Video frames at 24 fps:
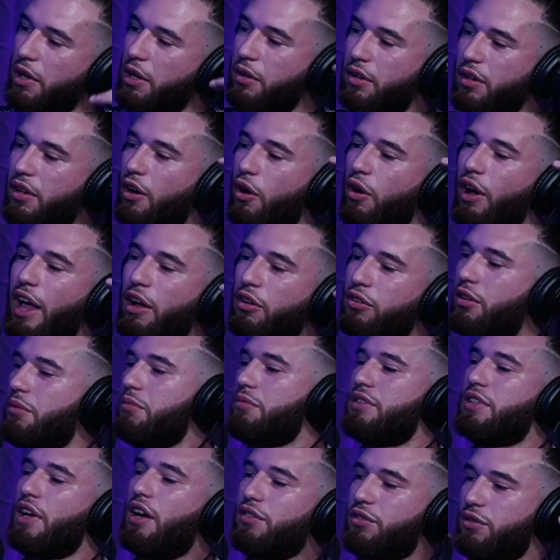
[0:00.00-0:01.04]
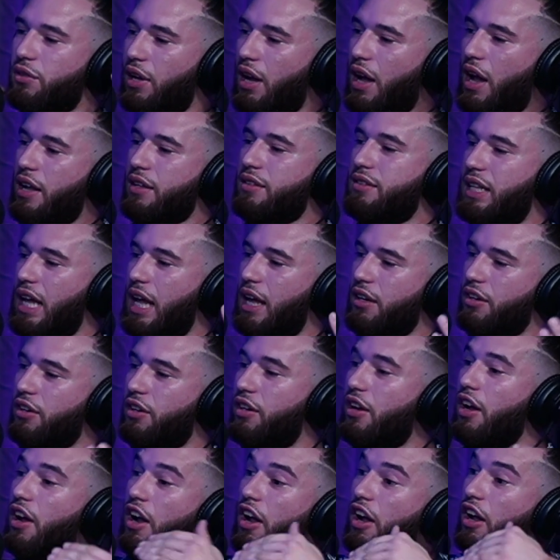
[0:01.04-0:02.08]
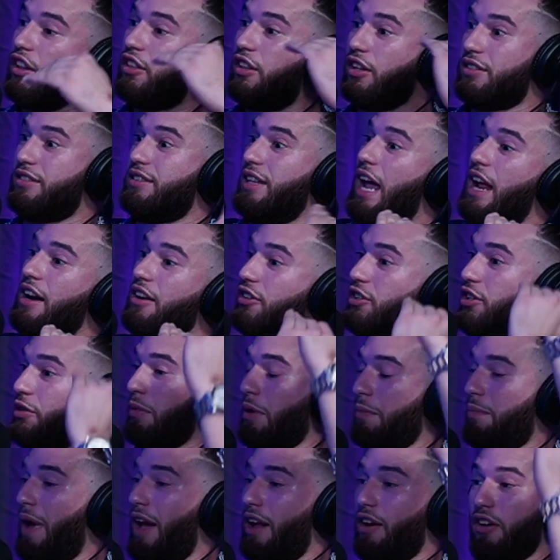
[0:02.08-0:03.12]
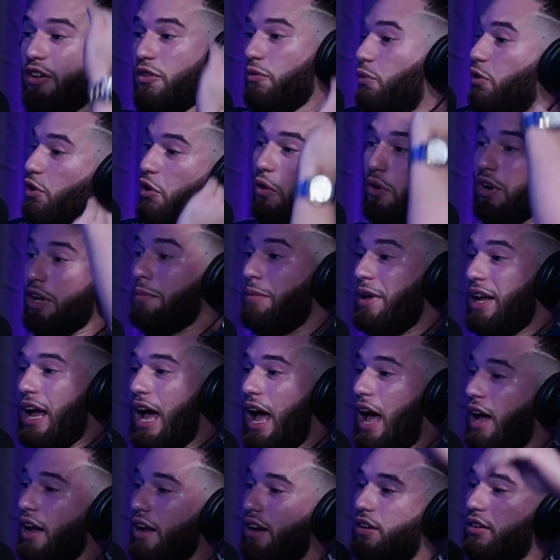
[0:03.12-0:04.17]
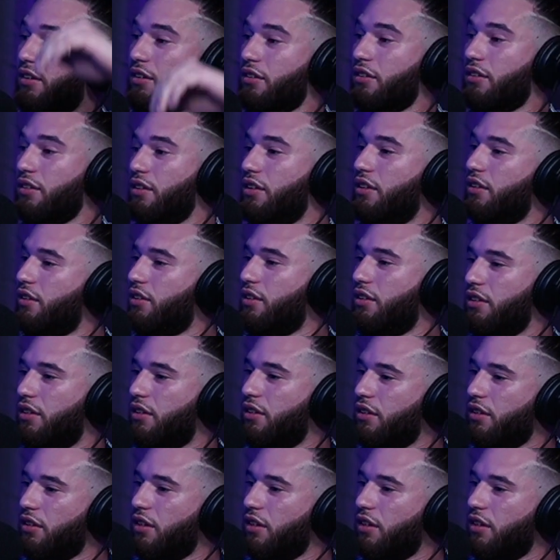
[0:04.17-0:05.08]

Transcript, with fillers: everybody held themselves to a high standard, the standard to be better would only be higher. Exactly.